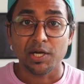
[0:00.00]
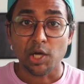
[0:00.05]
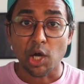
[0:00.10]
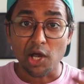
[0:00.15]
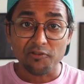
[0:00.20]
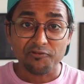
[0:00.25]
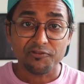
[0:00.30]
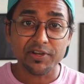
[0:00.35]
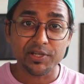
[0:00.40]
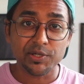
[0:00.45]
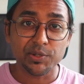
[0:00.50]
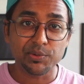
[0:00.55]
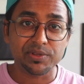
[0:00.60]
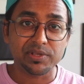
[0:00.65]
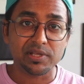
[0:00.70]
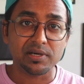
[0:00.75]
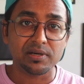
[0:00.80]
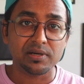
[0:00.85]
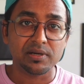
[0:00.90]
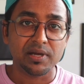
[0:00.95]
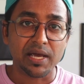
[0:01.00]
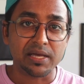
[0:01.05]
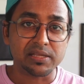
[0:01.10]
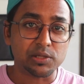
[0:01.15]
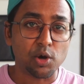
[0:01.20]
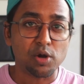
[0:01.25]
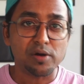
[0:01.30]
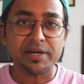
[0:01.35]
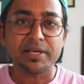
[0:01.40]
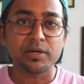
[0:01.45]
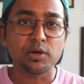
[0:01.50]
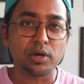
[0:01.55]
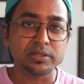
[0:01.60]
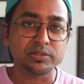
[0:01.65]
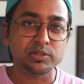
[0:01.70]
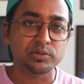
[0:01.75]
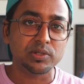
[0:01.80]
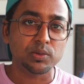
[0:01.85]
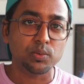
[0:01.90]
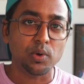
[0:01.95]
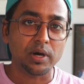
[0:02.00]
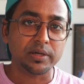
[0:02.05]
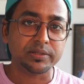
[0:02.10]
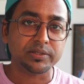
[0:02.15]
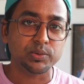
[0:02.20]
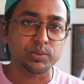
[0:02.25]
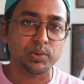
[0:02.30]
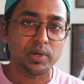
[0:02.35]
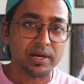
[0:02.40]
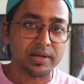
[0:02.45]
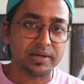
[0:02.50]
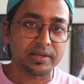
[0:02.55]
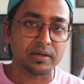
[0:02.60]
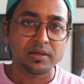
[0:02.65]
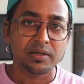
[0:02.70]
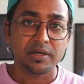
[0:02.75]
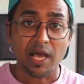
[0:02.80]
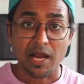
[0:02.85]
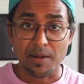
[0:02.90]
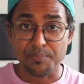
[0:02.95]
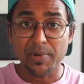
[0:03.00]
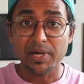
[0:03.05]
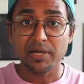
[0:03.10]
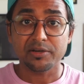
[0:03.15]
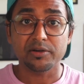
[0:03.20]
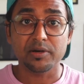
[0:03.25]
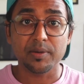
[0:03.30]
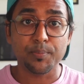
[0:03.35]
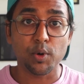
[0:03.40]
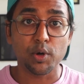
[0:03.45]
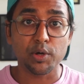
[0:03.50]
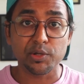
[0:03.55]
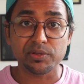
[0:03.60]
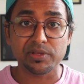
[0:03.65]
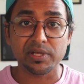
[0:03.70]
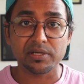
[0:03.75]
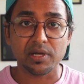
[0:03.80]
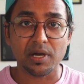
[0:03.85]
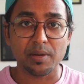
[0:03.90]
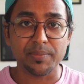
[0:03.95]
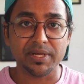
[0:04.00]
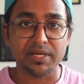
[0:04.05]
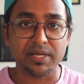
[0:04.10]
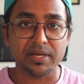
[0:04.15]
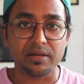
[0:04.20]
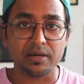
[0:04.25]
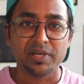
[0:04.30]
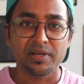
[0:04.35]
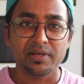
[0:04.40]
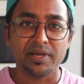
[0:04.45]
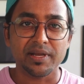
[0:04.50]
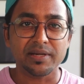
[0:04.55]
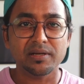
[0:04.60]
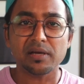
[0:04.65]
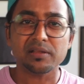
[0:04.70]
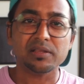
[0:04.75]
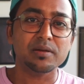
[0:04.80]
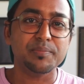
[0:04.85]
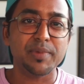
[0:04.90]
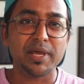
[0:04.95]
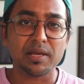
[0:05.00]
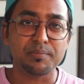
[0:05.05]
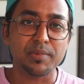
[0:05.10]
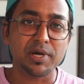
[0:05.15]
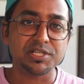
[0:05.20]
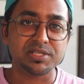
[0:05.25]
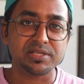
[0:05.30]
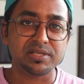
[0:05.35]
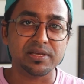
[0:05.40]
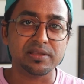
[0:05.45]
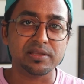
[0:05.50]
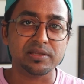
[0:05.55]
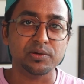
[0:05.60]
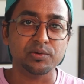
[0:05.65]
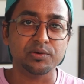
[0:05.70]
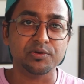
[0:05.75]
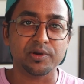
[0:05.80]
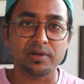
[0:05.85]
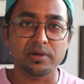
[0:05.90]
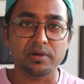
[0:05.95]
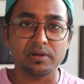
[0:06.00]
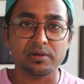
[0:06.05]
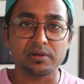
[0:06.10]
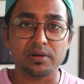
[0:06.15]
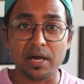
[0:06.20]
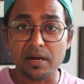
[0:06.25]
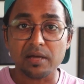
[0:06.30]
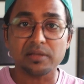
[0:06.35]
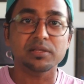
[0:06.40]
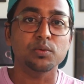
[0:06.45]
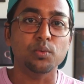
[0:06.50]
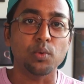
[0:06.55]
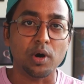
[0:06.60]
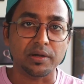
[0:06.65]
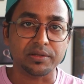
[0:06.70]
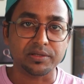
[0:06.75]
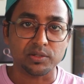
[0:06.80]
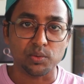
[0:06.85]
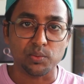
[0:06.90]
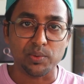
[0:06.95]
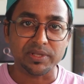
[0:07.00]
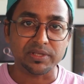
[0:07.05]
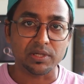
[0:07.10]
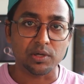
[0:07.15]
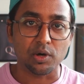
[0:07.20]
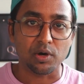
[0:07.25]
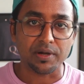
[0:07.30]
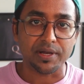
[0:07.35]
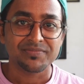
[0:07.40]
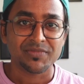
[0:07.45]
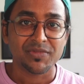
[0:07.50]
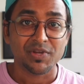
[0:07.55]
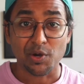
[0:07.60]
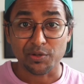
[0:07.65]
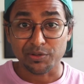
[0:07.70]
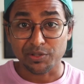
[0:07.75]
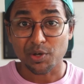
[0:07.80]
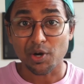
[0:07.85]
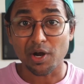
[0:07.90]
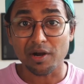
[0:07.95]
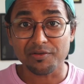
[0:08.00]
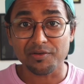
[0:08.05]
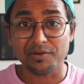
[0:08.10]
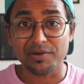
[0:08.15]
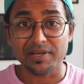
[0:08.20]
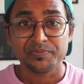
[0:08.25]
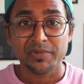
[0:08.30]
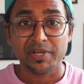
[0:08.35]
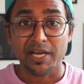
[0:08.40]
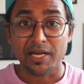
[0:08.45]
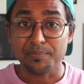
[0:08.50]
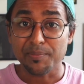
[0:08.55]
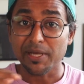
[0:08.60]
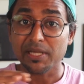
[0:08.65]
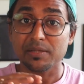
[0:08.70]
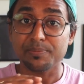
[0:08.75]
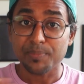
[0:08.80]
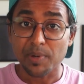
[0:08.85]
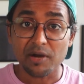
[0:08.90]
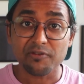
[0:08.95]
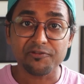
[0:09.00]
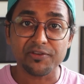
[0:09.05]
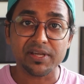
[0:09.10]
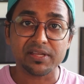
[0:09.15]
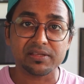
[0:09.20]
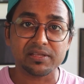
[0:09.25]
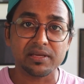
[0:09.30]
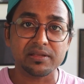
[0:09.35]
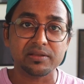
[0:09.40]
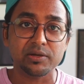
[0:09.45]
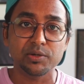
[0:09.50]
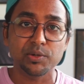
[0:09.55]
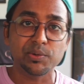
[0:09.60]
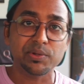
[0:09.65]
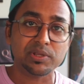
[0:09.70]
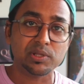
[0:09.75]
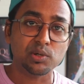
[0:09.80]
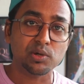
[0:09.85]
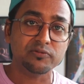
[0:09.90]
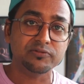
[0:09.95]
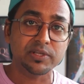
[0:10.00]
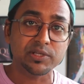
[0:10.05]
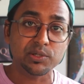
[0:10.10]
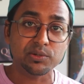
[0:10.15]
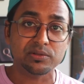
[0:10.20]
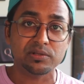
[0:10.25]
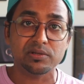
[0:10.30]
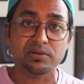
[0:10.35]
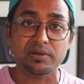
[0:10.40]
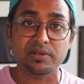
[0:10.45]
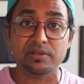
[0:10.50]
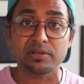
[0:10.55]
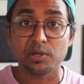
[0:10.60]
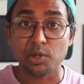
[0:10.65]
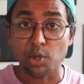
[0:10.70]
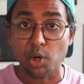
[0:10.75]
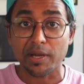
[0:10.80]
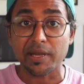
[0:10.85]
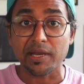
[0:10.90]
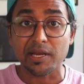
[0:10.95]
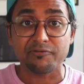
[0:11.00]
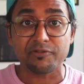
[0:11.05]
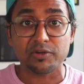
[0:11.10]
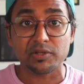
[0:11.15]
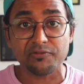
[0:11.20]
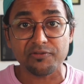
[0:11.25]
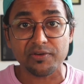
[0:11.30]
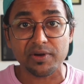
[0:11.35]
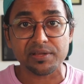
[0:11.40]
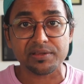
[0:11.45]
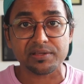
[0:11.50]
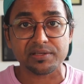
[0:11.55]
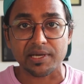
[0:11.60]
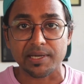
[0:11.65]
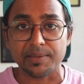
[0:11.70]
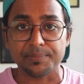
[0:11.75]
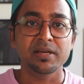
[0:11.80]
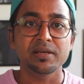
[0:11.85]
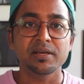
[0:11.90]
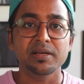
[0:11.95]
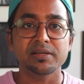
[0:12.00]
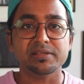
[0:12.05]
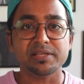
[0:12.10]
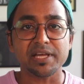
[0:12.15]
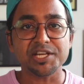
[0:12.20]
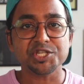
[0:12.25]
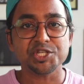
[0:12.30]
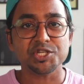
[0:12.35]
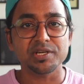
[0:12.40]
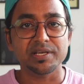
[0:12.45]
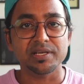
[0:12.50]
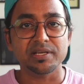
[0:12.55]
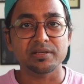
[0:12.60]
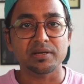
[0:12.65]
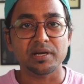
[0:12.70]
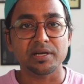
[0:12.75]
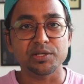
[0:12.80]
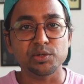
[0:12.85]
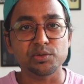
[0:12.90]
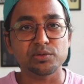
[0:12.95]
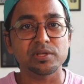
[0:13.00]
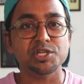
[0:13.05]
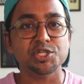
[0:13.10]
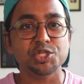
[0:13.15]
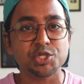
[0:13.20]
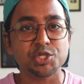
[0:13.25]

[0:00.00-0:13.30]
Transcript: if a user has already gone through the walkthrough earlier and built a report using dummy data, it doesn't make much sense to trigger another walkthrough when they log in. On the contrary, it makes perfect sense to do so if the user is logging in for the first time. Essentially, a user should